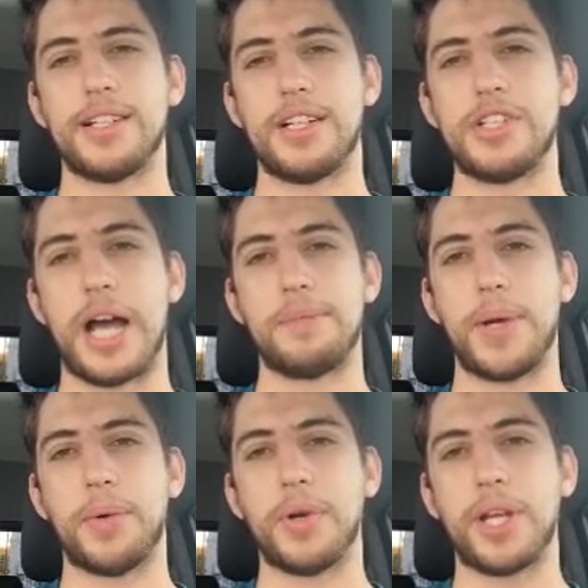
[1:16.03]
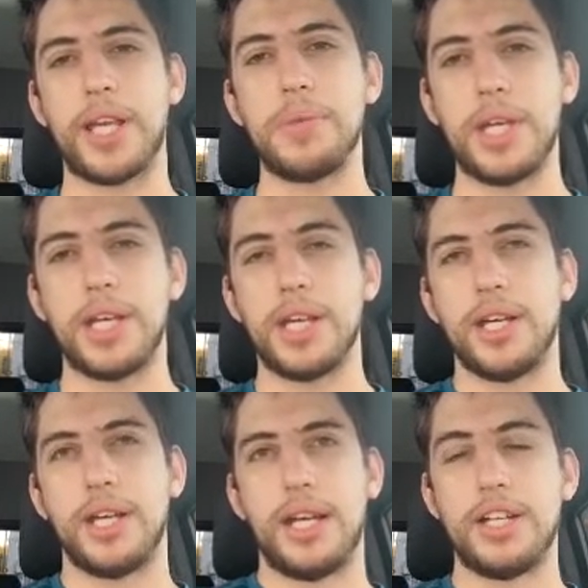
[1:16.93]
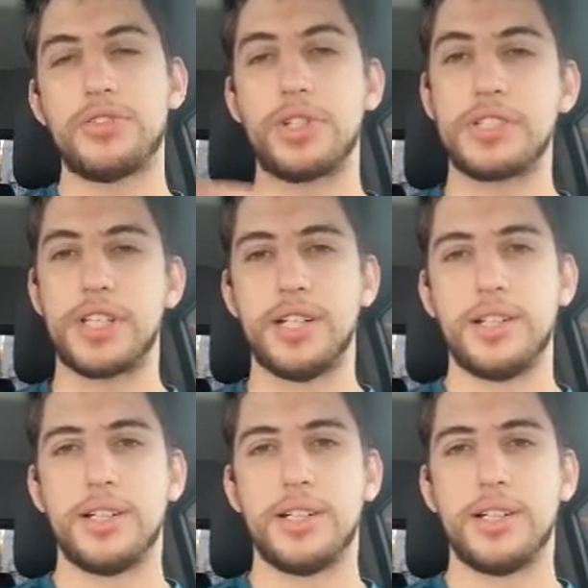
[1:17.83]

a job that will keep me interested